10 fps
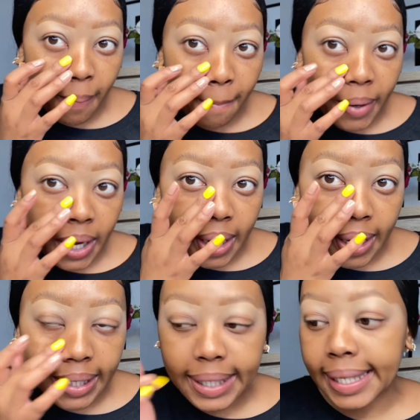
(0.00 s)

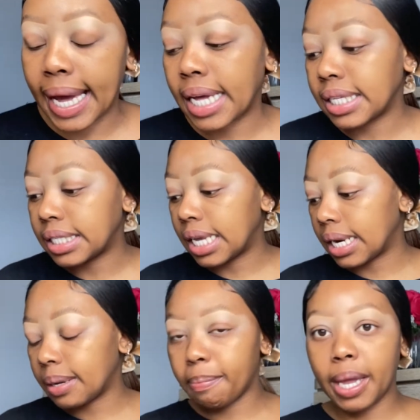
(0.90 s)
But yeah, it's
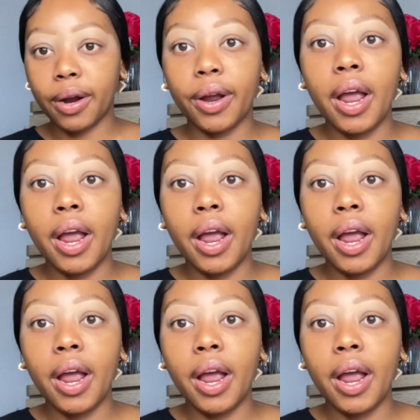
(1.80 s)
getting better.